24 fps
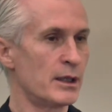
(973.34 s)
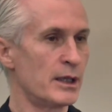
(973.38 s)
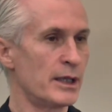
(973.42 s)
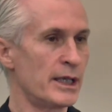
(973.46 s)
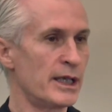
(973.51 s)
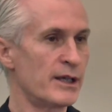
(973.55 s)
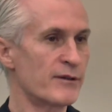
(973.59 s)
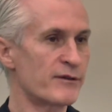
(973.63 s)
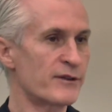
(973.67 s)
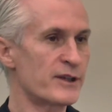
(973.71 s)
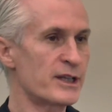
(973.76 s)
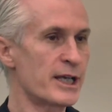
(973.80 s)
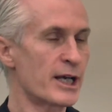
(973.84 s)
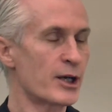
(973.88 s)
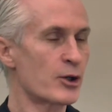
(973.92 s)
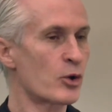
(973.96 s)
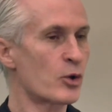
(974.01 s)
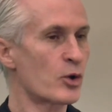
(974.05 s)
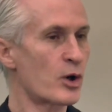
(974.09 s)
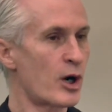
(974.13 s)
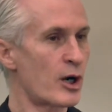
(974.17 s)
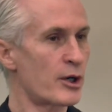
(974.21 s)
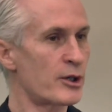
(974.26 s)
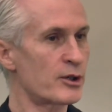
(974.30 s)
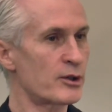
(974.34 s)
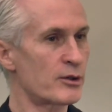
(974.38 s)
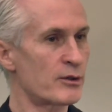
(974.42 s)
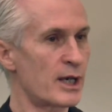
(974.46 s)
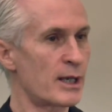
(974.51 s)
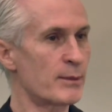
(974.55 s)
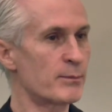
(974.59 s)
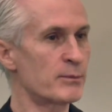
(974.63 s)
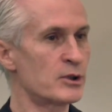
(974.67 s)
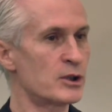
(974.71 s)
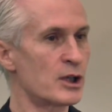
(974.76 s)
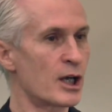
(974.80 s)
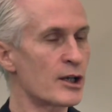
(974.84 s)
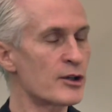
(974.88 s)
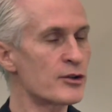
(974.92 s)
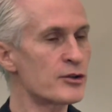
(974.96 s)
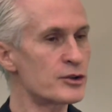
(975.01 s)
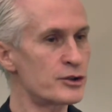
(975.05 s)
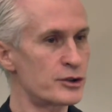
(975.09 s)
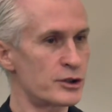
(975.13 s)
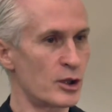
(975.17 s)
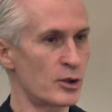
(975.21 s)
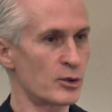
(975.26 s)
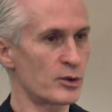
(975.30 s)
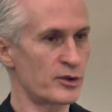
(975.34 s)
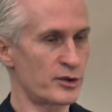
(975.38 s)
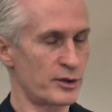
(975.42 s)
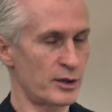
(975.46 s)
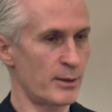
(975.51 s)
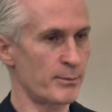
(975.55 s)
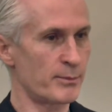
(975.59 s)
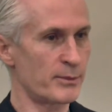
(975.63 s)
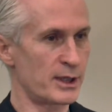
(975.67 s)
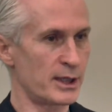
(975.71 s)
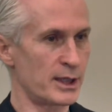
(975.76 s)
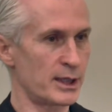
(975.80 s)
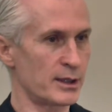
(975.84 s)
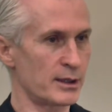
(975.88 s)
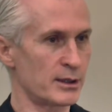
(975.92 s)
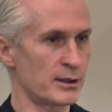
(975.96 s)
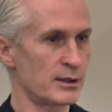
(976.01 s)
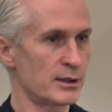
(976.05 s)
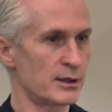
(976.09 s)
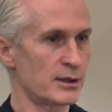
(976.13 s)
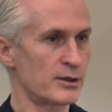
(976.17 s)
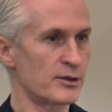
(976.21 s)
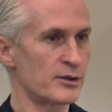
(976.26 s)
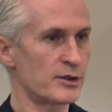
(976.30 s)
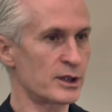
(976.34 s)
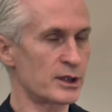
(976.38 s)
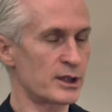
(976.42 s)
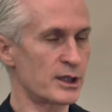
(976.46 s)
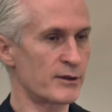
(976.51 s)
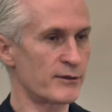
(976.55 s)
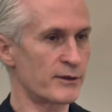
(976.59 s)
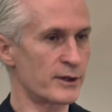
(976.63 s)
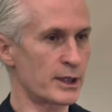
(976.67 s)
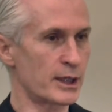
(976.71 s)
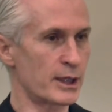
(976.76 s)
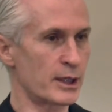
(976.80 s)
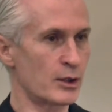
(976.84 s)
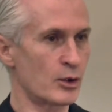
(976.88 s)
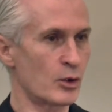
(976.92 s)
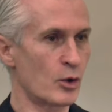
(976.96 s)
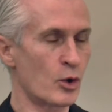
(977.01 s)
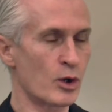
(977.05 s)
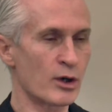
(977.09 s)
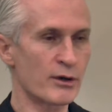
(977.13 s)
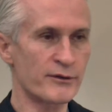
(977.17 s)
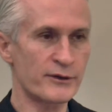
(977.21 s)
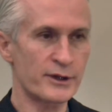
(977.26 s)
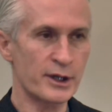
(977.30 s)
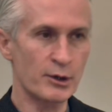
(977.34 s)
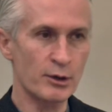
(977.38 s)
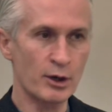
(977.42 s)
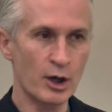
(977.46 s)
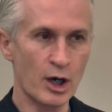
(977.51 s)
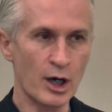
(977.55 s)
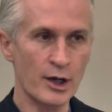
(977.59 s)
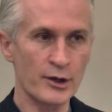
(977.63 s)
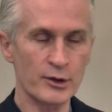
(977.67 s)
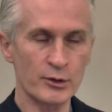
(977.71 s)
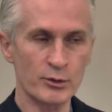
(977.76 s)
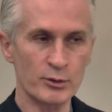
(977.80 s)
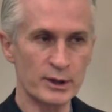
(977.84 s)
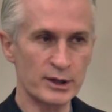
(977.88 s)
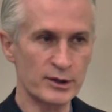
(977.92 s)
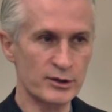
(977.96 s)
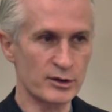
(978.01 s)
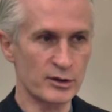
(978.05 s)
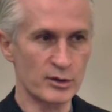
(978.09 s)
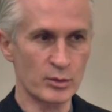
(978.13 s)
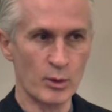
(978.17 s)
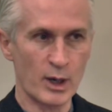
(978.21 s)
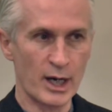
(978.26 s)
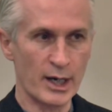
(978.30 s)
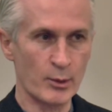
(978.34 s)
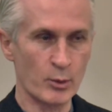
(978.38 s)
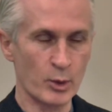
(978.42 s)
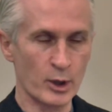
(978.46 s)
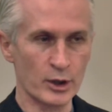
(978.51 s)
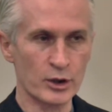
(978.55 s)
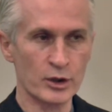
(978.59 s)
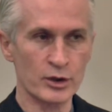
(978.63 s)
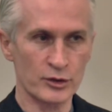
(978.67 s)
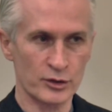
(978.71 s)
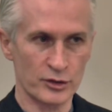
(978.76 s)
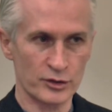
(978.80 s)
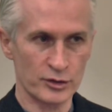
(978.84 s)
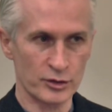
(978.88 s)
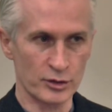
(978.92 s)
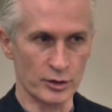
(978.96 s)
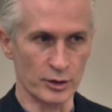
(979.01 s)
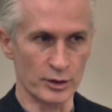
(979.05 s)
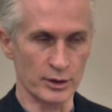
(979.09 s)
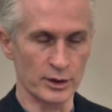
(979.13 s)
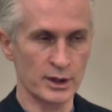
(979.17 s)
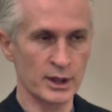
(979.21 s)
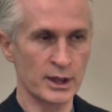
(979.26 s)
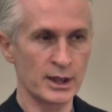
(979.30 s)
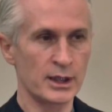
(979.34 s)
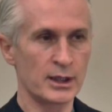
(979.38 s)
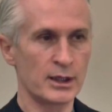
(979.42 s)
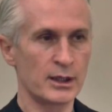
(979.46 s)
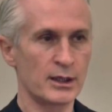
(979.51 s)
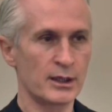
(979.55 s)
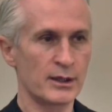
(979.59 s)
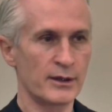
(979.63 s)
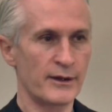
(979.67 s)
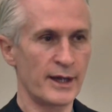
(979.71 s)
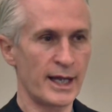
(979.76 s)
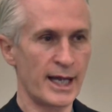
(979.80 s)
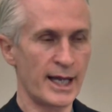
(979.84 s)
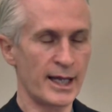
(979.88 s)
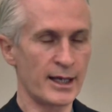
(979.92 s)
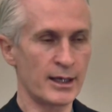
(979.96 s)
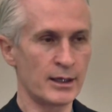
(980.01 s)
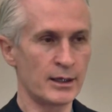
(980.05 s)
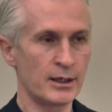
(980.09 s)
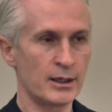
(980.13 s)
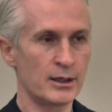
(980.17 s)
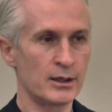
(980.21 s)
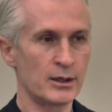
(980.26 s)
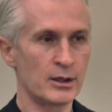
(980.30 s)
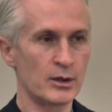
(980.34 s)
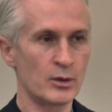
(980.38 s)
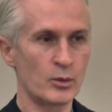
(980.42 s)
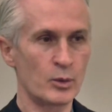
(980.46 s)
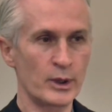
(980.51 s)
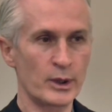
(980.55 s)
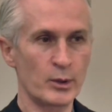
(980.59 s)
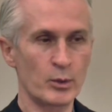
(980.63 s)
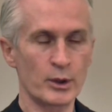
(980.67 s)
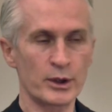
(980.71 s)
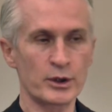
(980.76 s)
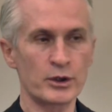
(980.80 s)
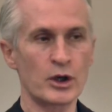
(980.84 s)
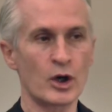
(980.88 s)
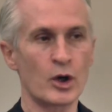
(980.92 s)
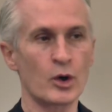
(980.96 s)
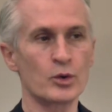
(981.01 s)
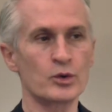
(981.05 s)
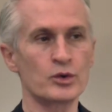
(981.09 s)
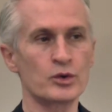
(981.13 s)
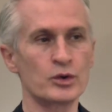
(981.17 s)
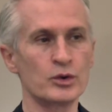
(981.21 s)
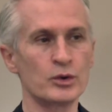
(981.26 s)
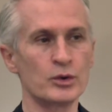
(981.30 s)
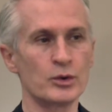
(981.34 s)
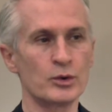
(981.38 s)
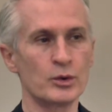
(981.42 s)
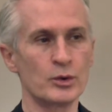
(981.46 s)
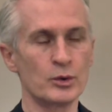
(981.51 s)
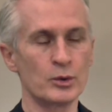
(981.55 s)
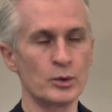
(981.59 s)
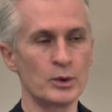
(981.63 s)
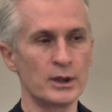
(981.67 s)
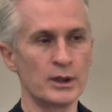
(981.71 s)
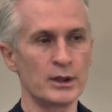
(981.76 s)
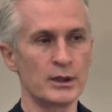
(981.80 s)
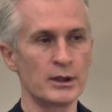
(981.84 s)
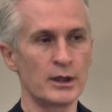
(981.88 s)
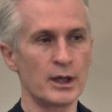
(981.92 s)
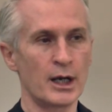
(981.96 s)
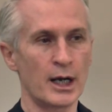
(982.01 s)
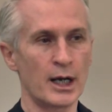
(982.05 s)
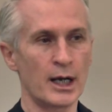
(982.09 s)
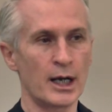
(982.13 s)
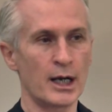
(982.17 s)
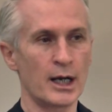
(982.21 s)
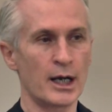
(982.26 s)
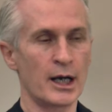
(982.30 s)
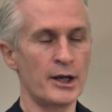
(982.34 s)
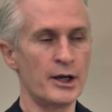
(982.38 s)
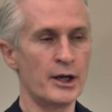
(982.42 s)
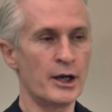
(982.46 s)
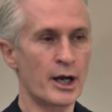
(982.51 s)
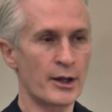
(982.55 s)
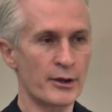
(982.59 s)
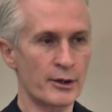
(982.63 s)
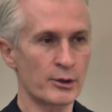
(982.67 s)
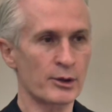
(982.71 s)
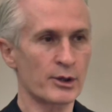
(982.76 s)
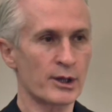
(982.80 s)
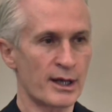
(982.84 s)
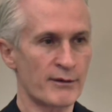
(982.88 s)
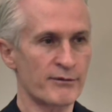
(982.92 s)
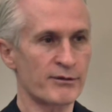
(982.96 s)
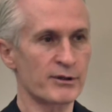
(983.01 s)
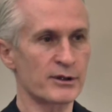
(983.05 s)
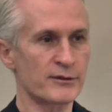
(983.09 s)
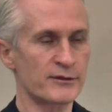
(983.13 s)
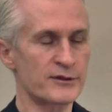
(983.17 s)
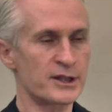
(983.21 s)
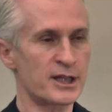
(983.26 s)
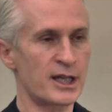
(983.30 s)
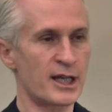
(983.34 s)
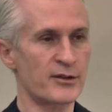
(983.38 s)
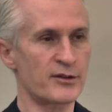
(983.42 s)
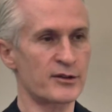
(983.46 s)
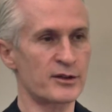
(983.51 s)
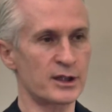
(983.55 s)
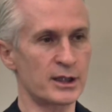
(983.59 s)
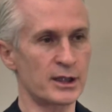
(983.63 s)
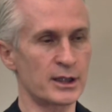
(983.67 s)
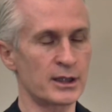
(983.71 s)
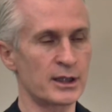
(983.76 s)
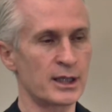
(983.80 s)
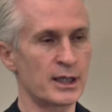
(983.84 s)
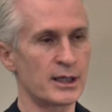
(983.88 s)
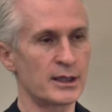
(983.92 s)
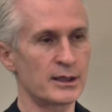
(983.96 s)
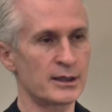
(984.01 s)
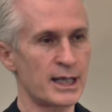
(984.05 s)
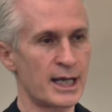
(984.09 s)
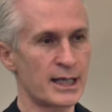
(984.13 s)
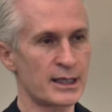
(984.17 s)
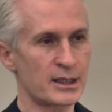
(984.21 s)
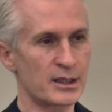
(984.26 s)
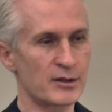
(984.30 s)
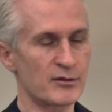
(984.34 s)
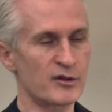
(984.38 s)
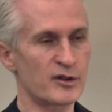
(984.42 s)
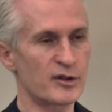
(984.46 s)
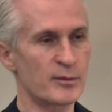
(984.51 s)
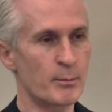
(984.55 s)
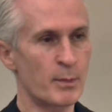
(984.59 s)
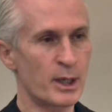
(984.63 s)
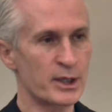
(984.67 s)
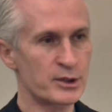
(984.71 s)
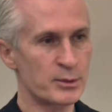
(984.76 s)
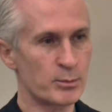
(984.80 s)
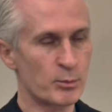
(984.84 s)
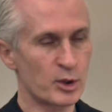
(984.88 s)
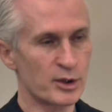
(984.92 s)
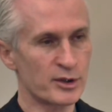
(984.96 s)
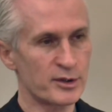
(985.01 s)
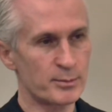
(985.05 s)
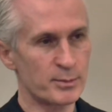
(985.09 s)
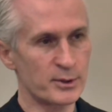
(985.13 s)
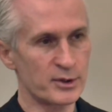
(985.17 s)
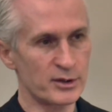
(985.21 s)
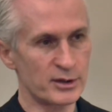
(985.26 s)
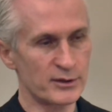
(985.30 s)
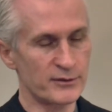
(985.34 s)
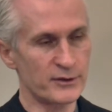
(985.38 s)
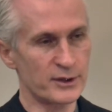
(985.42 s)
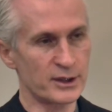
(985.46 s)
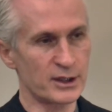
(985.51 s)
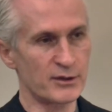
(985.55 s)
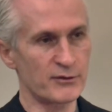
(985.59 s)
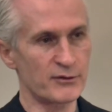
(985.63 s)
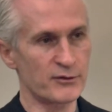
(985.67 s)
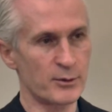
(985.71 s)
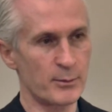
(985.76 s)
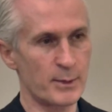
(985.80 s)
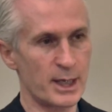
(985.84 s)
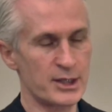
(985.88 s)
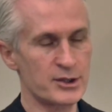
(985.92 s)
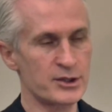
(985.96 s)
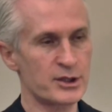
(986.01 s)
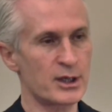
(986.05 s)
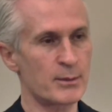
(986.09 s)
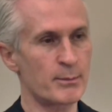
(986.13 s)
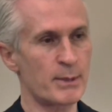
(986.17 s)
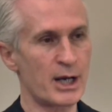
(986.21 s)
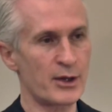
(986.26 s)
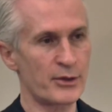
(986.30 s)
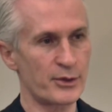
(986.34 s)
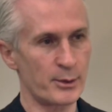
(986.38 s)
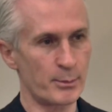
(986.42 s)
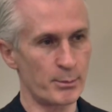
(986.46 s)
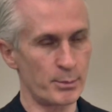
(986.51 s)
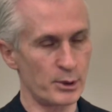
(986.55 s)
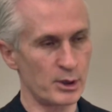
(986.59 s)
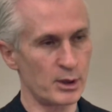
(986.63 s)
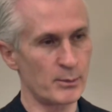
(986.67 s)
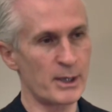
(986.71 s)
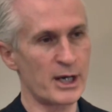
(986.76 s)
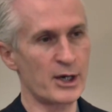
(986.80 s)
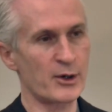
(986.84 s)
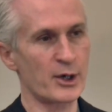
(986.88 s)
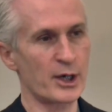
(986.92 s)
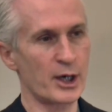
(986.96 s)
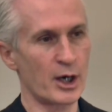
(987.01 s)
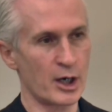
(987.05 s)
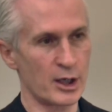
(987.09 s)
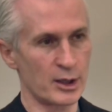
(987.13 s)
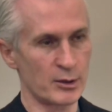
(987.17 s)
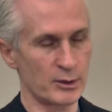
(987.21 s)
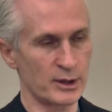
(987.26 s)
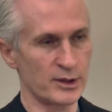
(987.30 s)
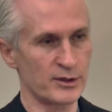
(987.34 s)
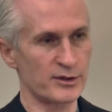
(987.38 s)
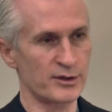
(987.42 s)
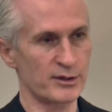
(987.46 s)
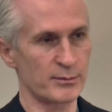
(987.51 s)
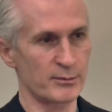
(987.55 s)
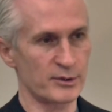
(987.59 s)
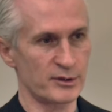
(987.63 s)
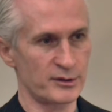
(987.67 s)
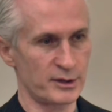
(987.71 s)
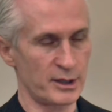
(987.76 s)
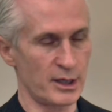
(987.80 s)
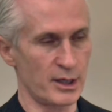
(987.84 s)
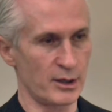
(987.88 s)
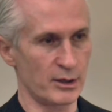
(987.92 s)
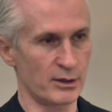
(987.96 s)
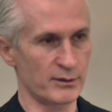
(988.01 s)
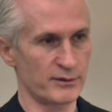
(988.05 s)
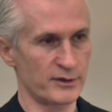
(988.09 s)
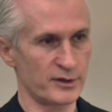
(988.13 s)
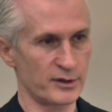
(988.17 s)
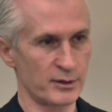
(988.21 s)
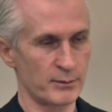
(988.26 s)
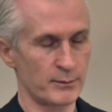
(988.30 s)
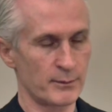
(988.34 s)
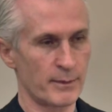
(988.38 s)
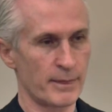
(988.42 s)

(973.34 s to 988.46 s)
If the echocardiogram does show something significant, or if there are other reasons why we're concerned, then we would go to another level of testing that gives much more specific information about the pulmonary arteries themselves.